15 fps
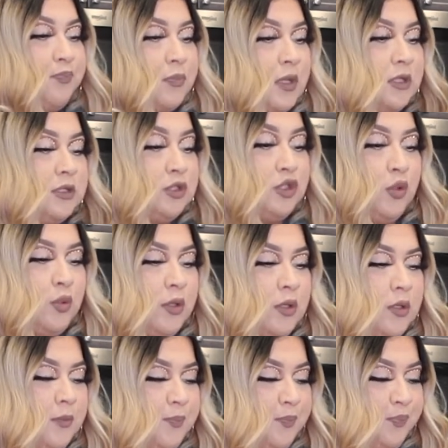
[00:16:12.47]
It's so
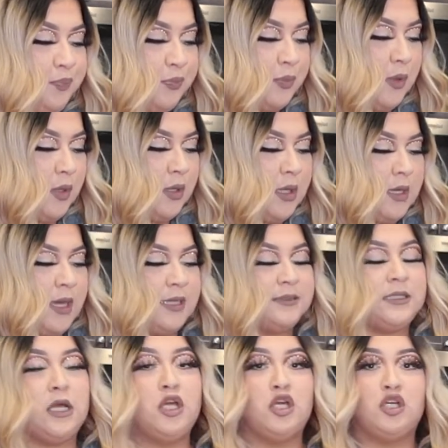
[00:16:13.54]
good. Okay
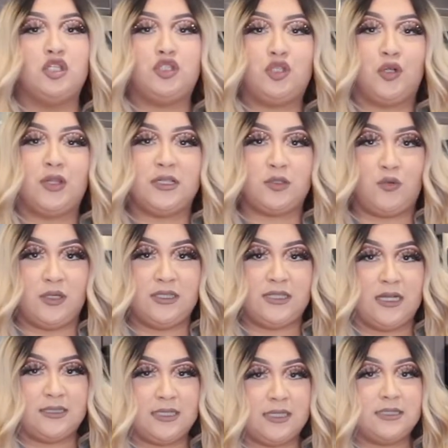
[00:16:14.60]
guys, so the green
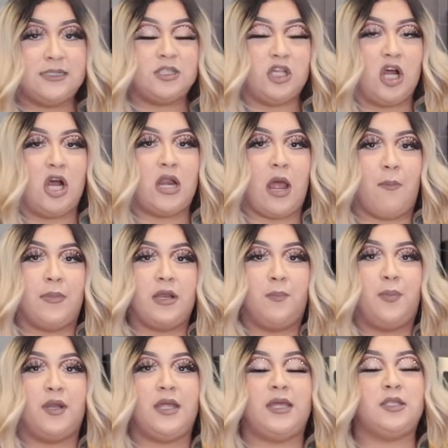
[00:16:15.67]
salsa is done. I'm gonna
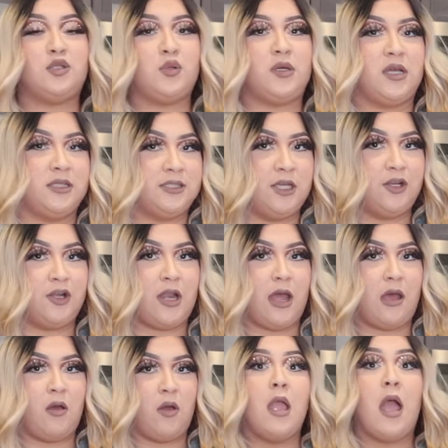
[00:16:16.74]
put it into a container
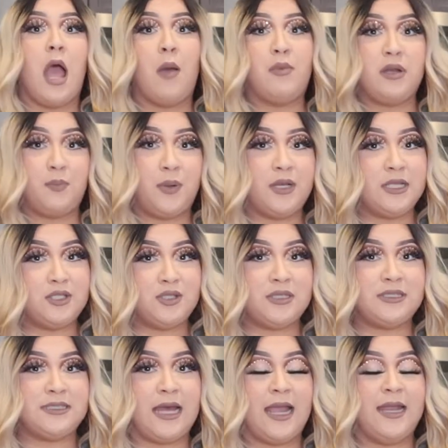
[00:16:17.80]
now. I'm gonna put it to the
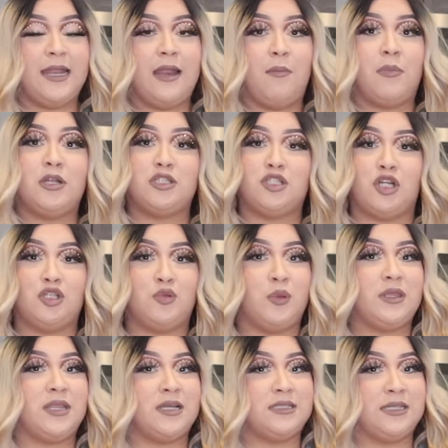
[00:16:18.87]
side and I'm gonna start
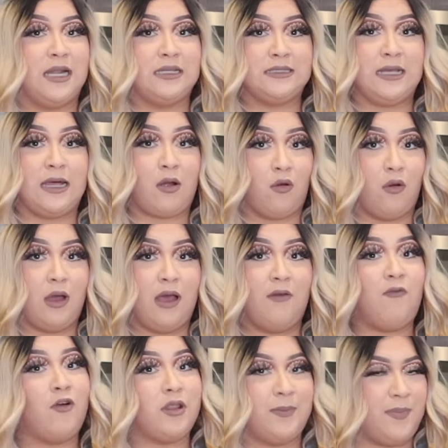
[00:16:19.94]
doing the salsa roja
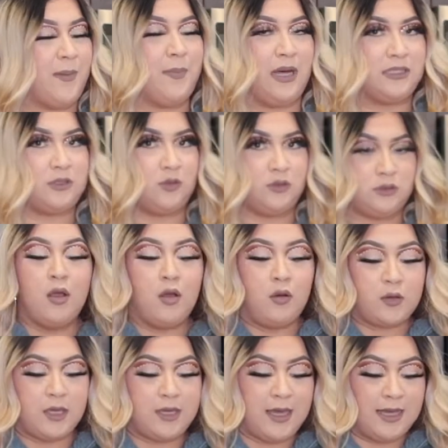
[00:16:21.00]
for the pambazos.
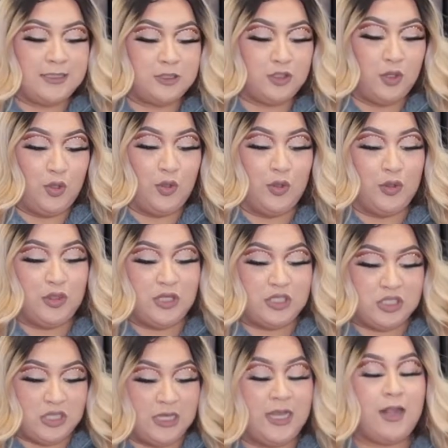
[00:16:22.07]
Okay guys, so the
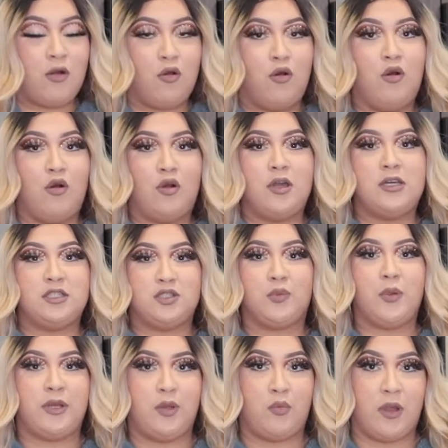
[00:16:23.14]
chile rojo is
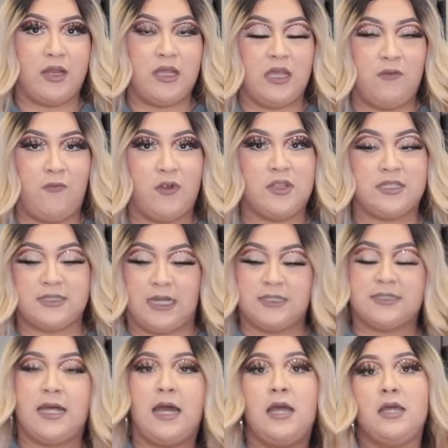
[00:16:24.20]
already ready for the
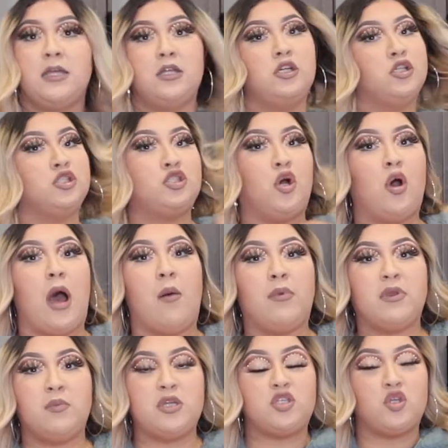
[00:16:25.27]
salsa. So I'm
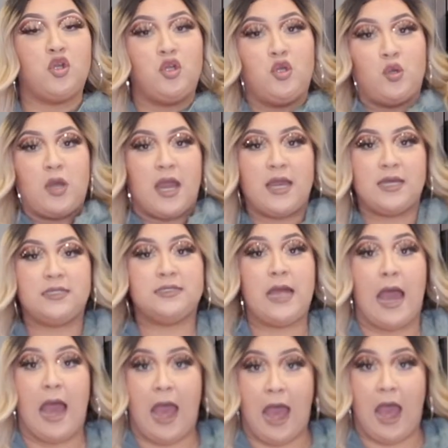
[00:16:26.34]
gonna be showing you guys
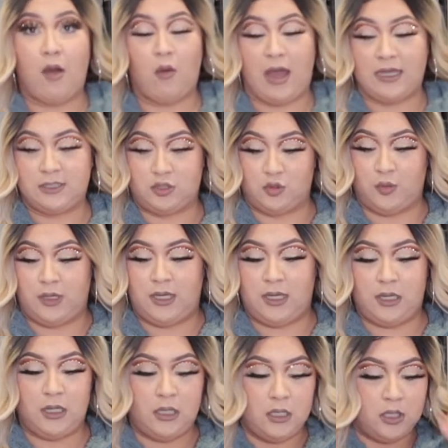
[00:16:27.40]
how I do
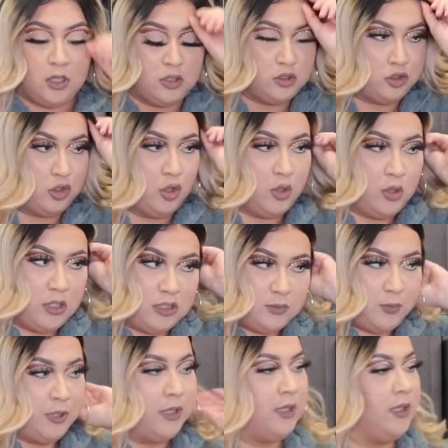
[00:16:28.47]
it. So it's
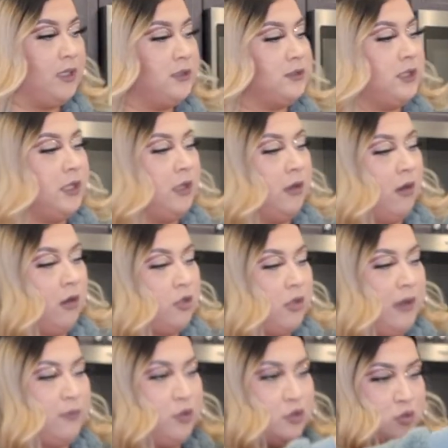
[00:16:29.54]
pretty easy. All you
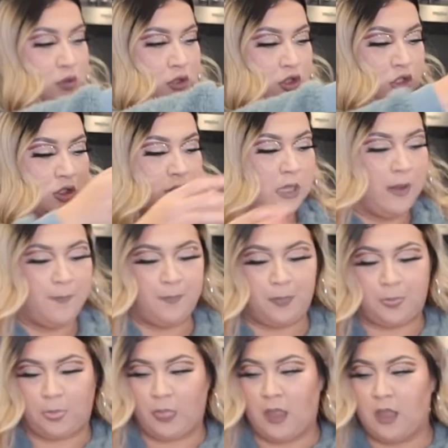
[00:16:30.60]
have to do is just,
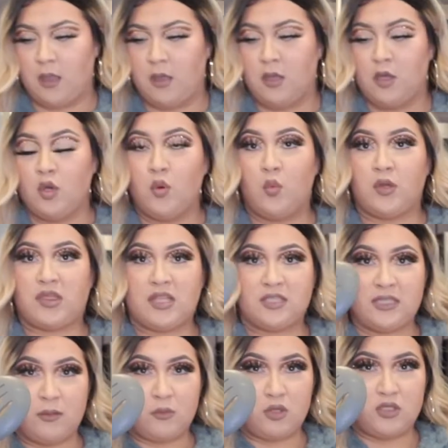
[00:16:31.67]
with the
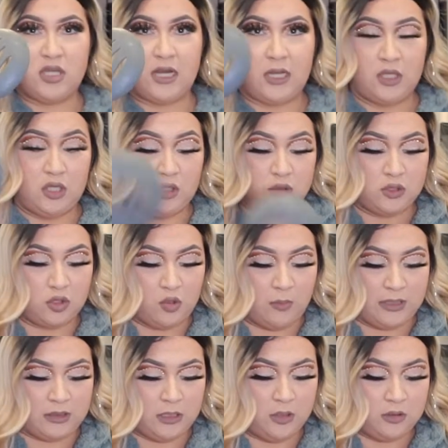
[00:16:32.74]
same cuchara you use the
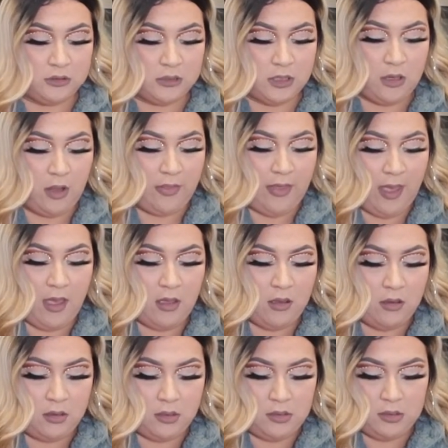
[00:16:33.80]
tomatillos and all that,
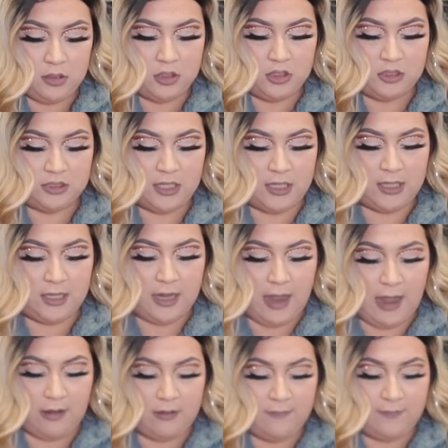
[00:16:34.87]
you just take it
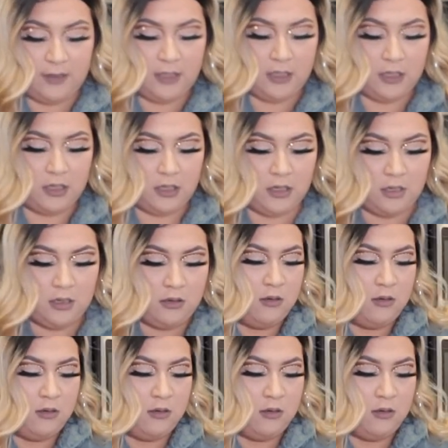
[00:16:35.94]
out of here.